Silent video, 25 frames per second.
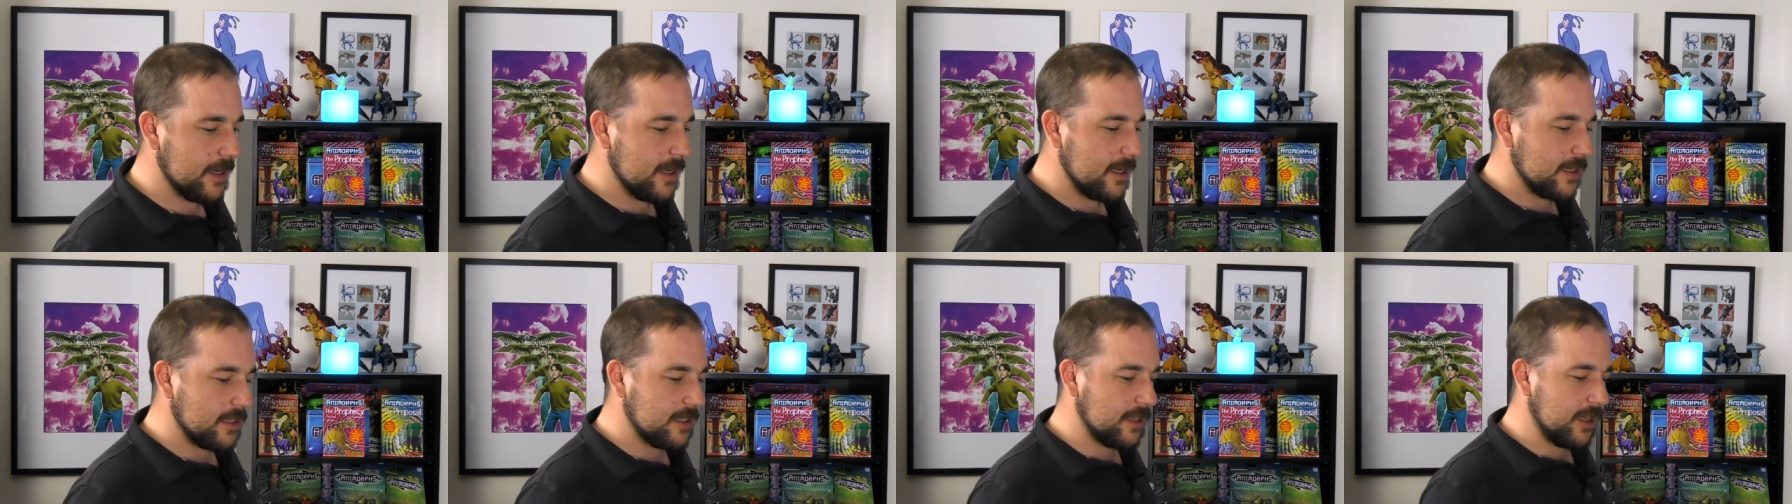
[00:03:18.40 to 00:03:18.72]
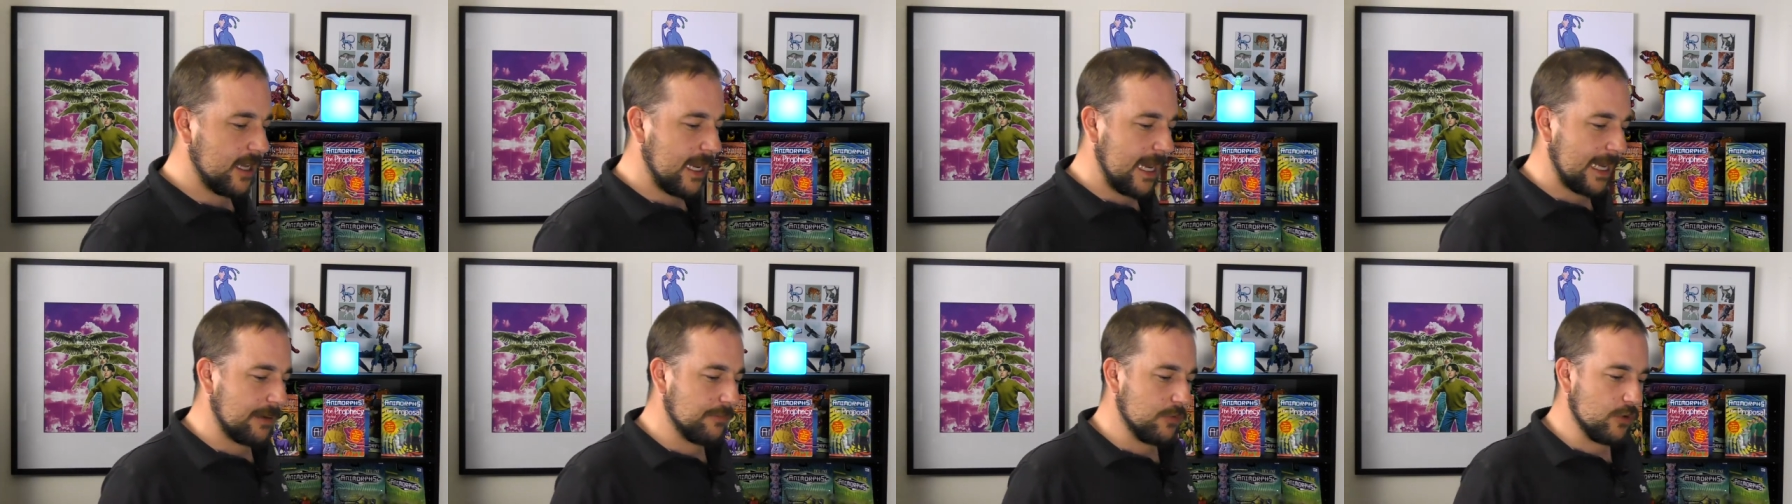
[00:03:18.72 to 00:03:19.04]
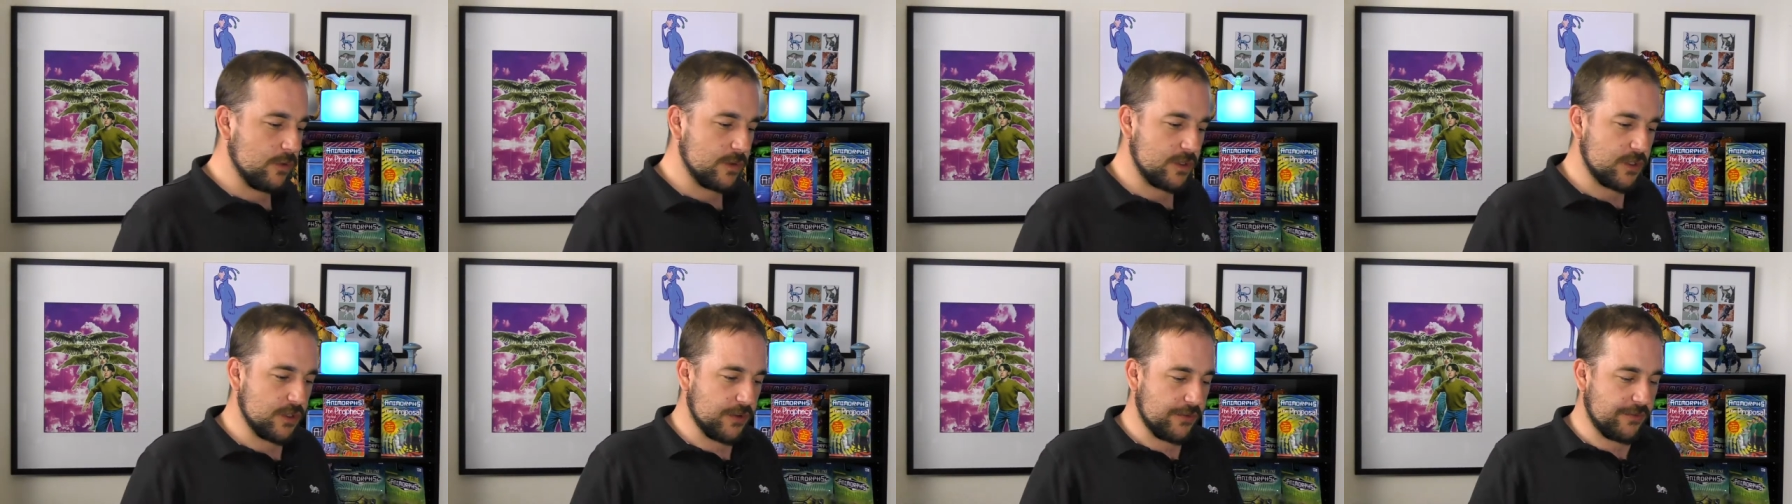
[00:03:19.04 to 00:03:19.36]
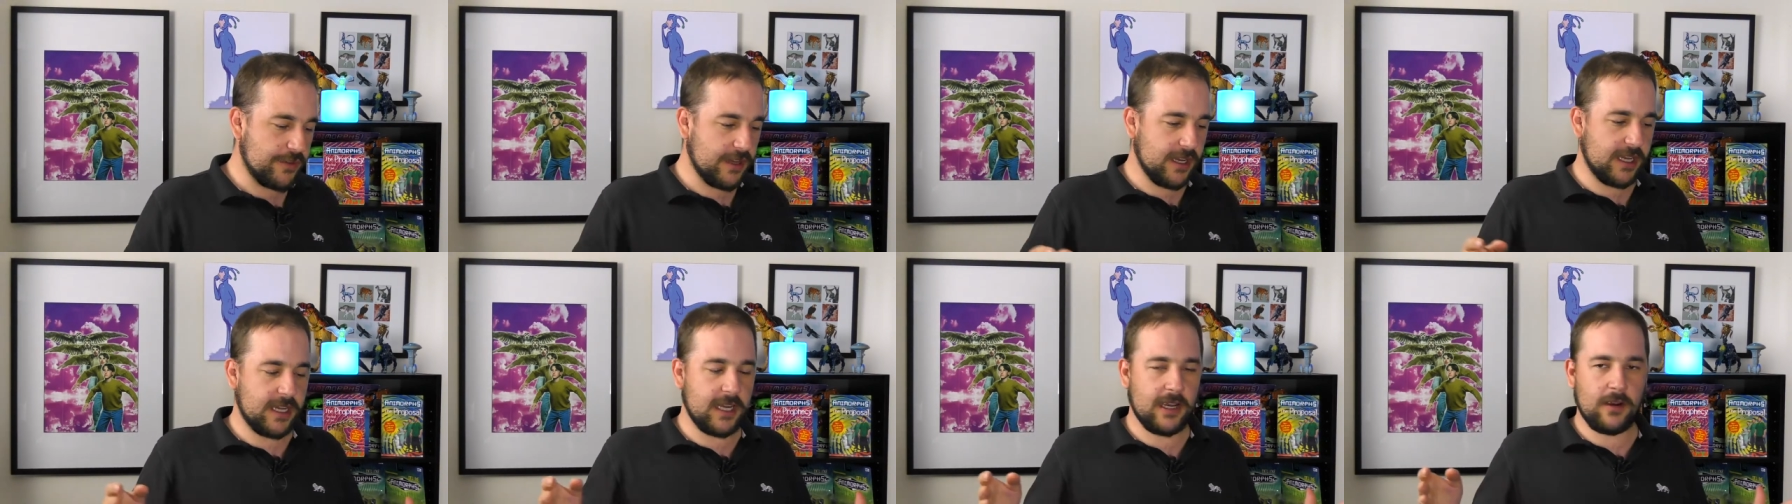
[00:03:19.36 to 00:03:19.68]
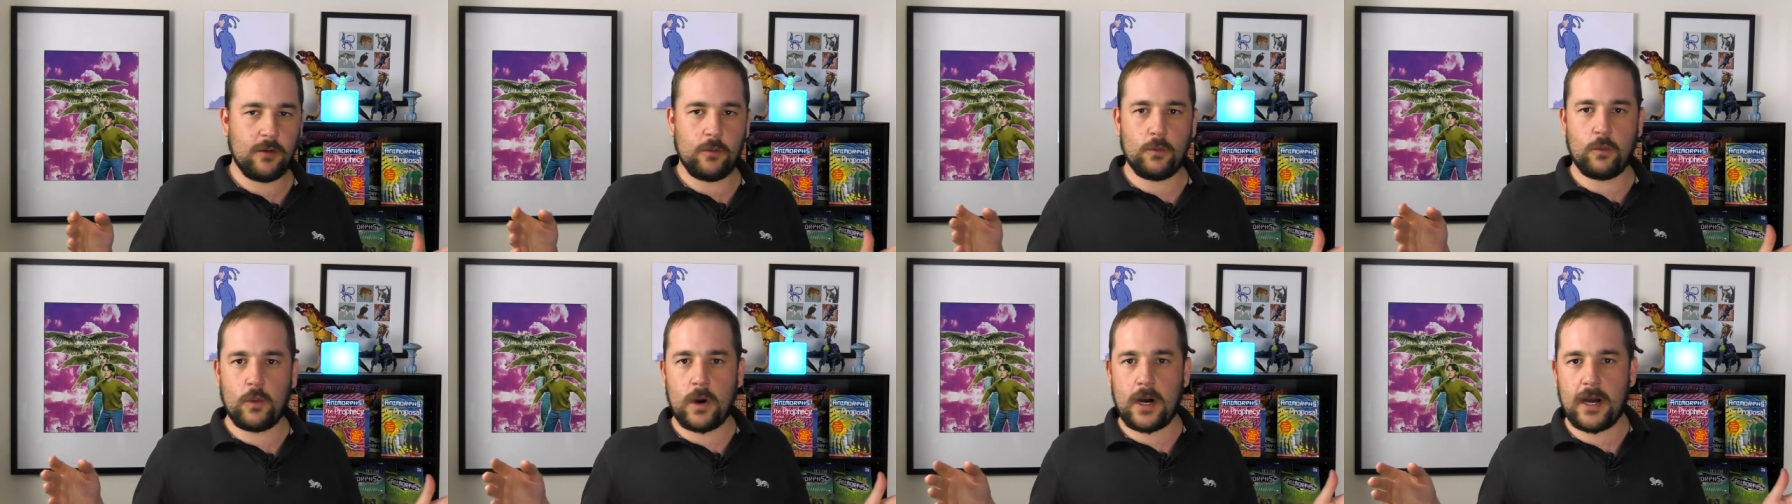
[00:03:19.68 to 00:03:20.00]
So the animals are
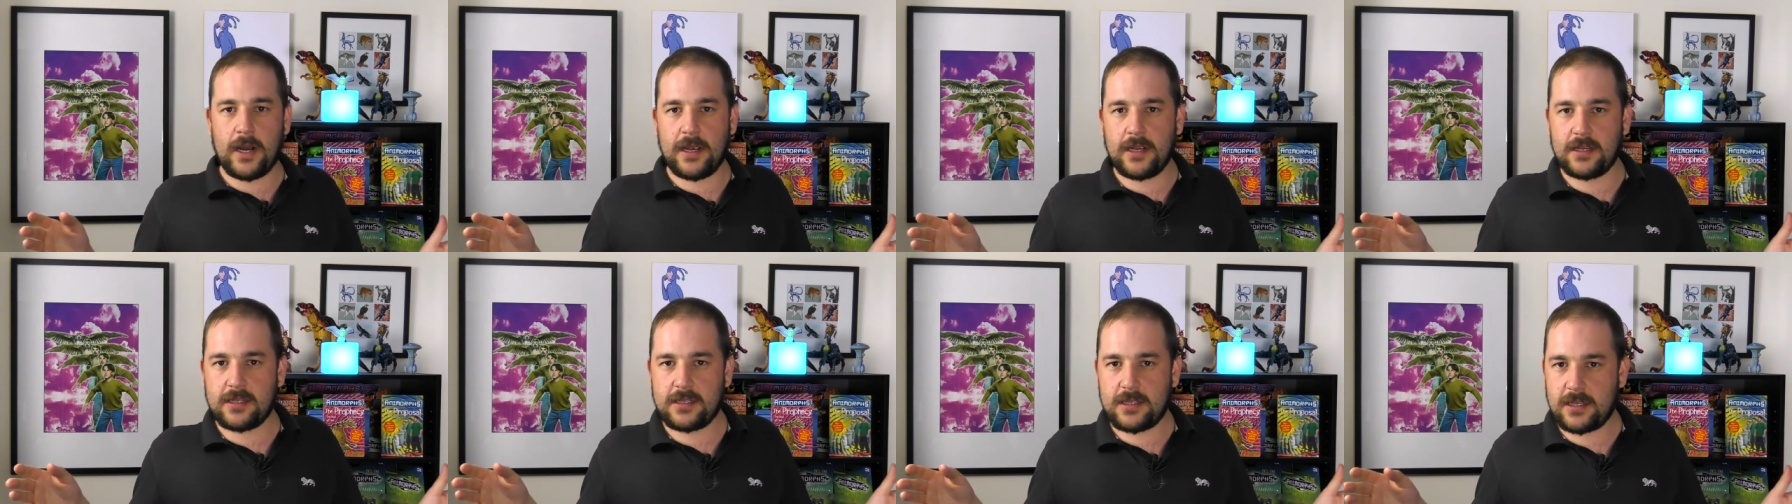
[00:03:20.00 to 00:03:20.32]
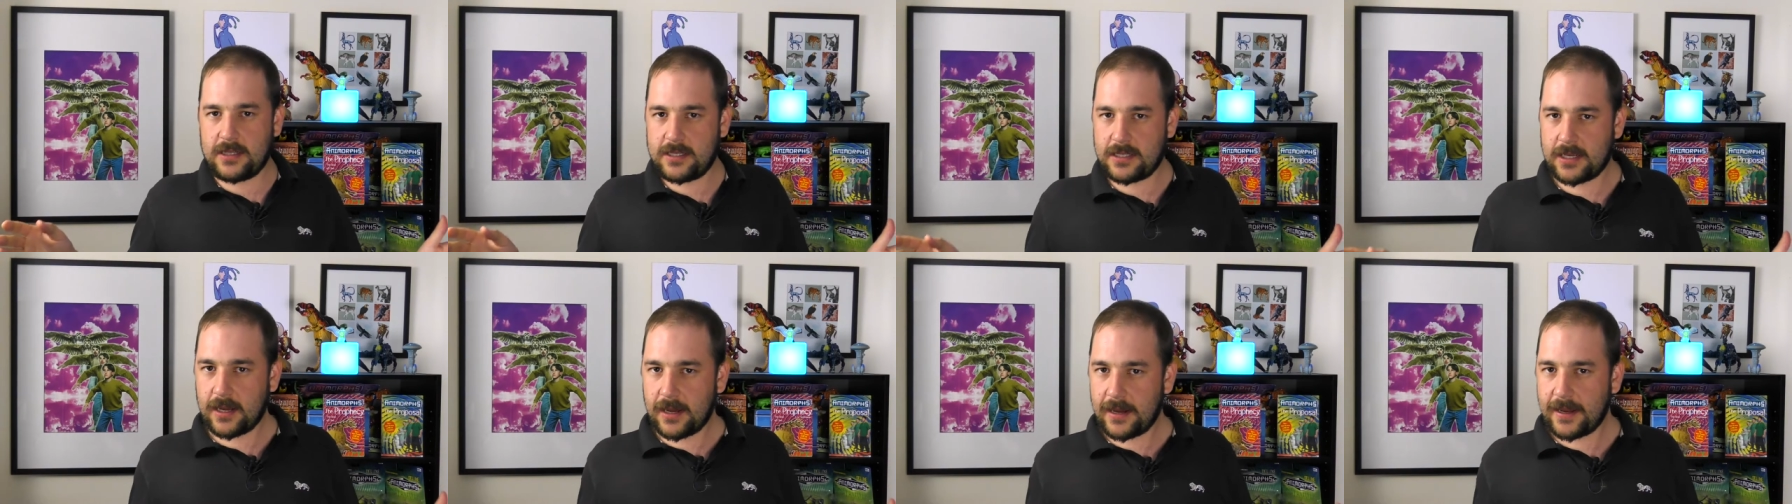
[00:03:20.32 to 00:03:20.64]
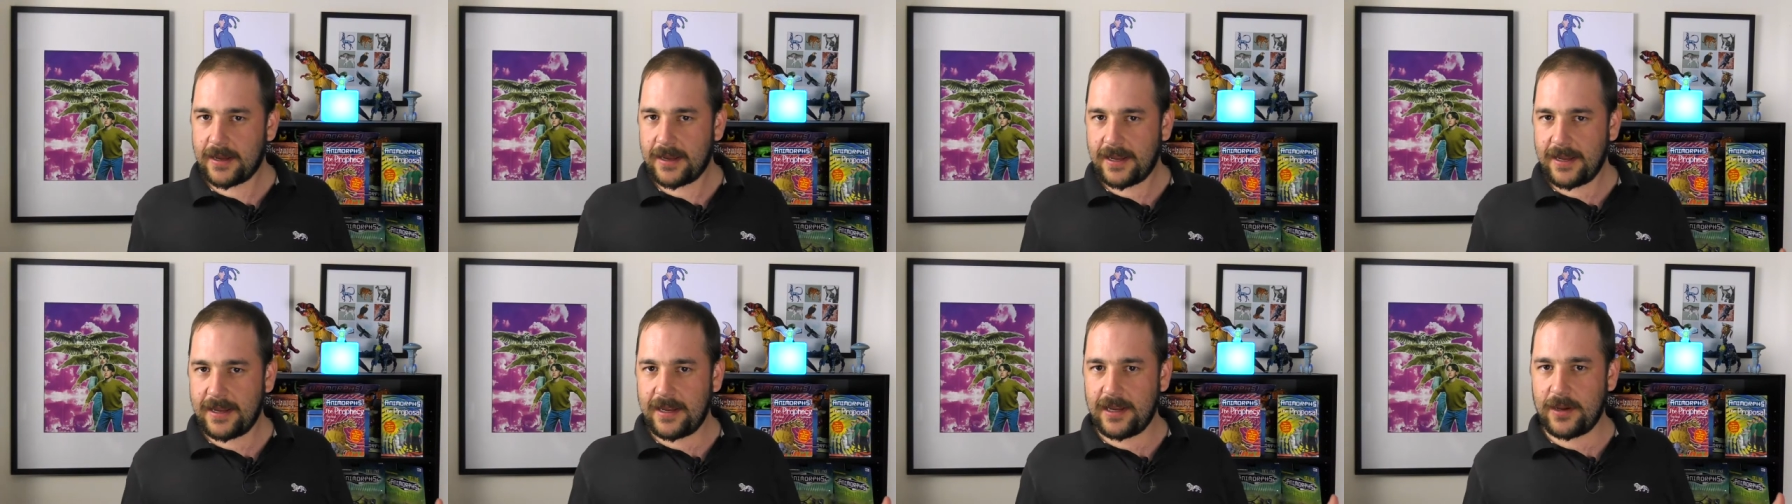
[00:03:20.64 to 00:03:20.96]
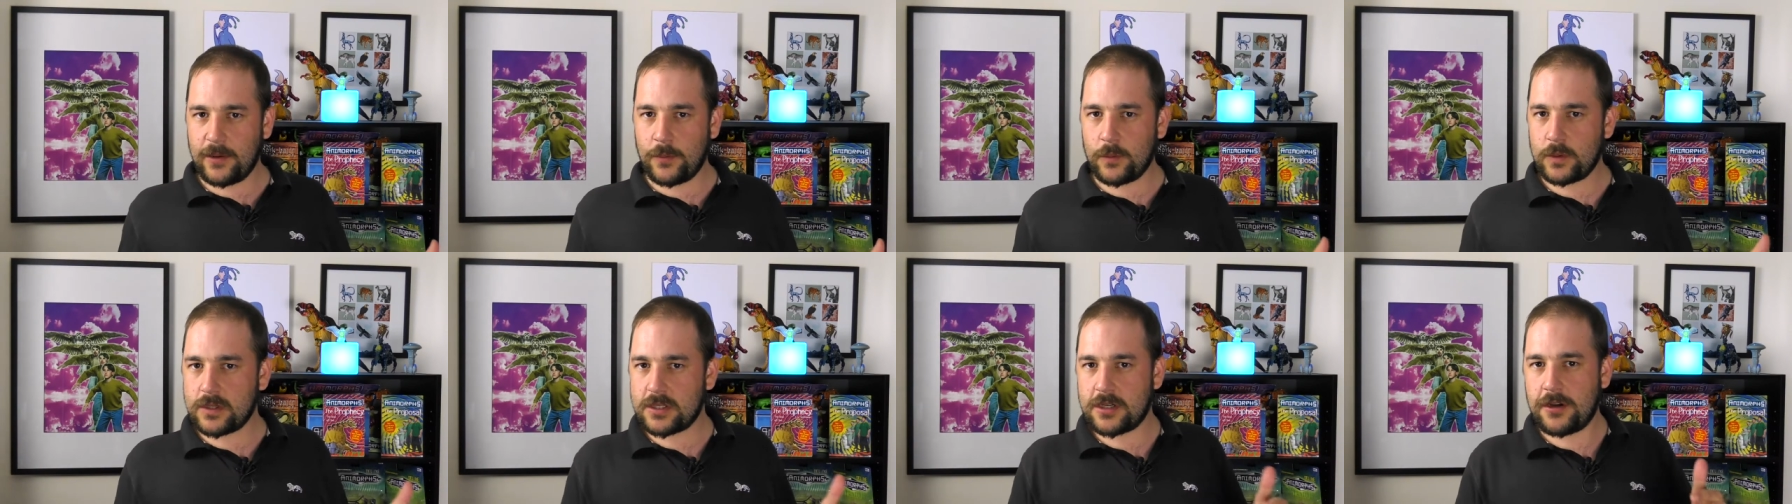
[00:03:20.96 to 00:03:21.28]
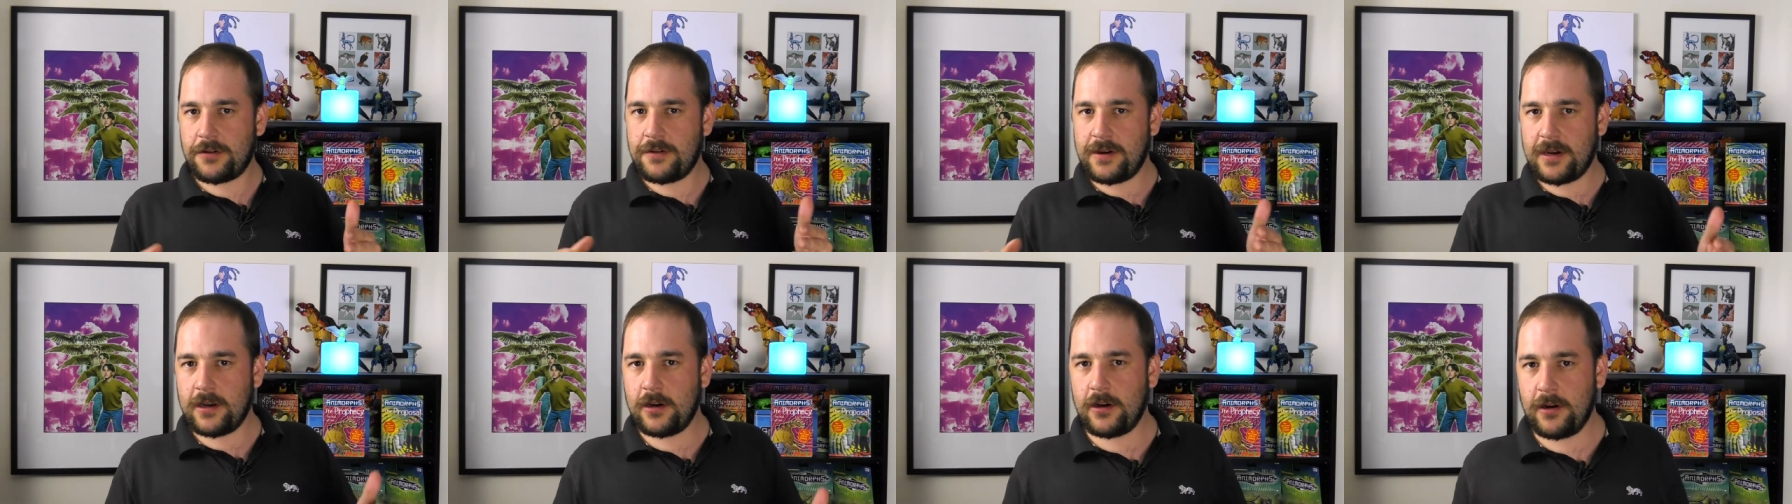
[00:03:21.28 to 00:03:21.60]
thinking, why is this guy here? What's
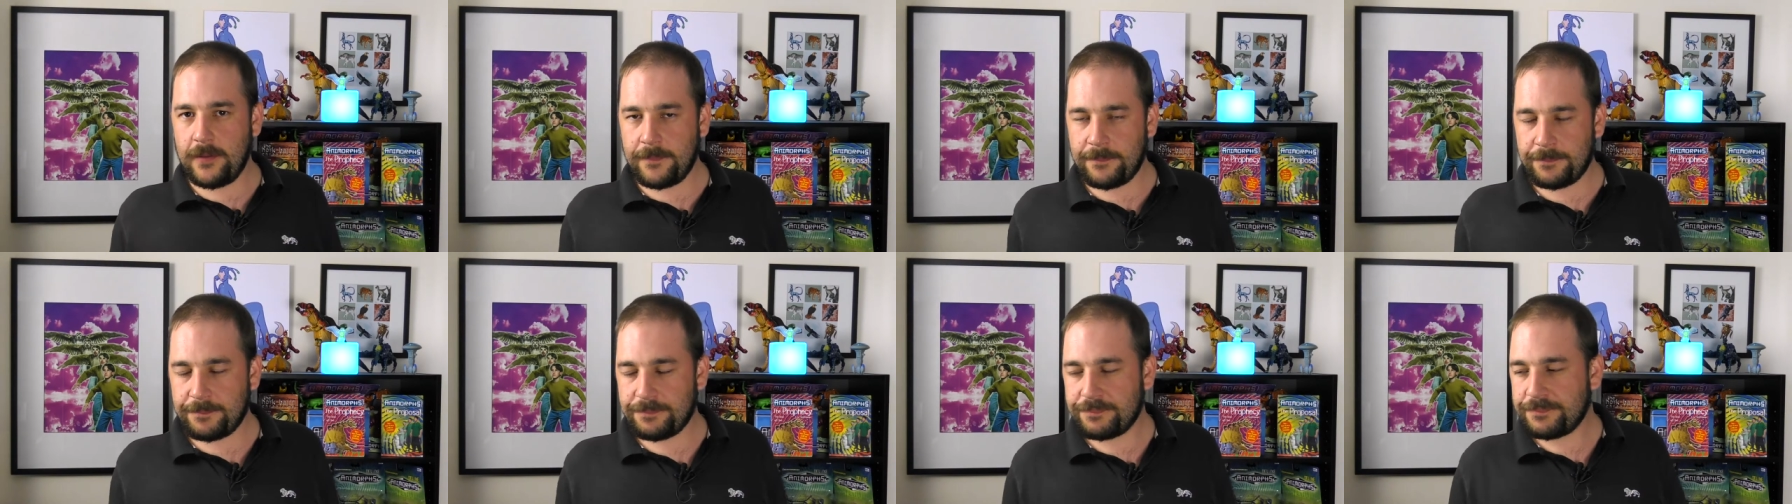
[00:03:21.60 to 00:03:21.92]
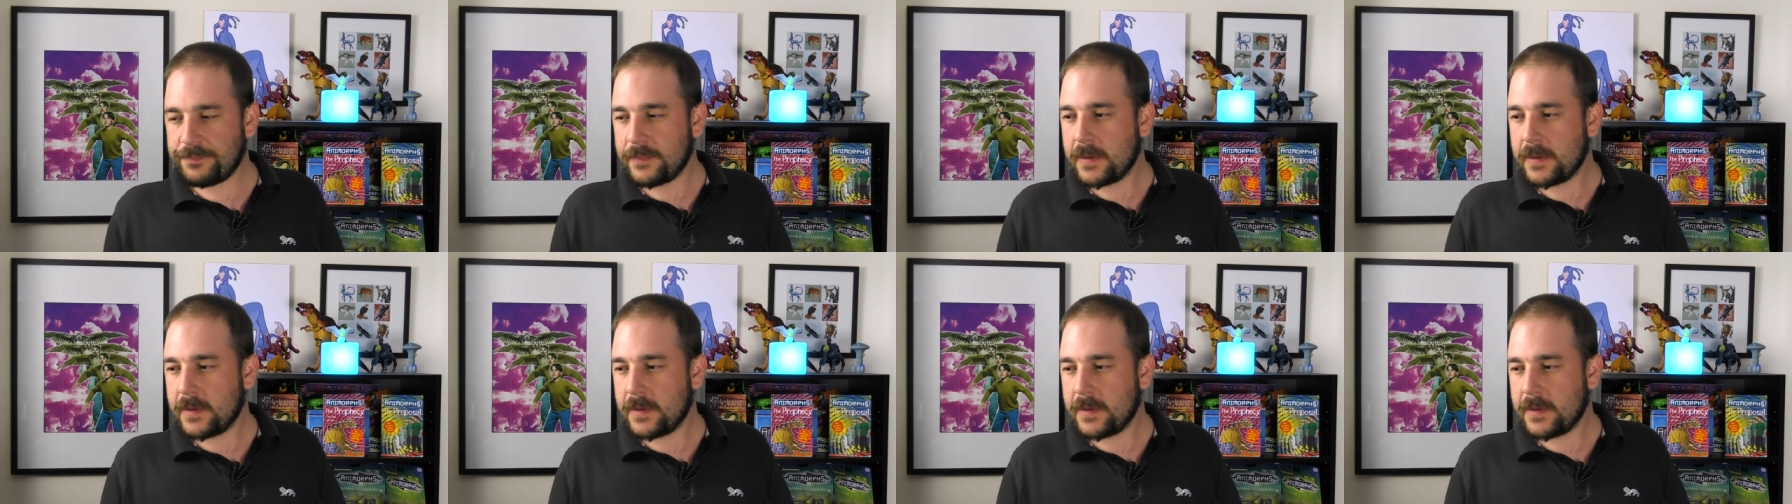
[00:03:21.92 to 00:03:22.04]
going on?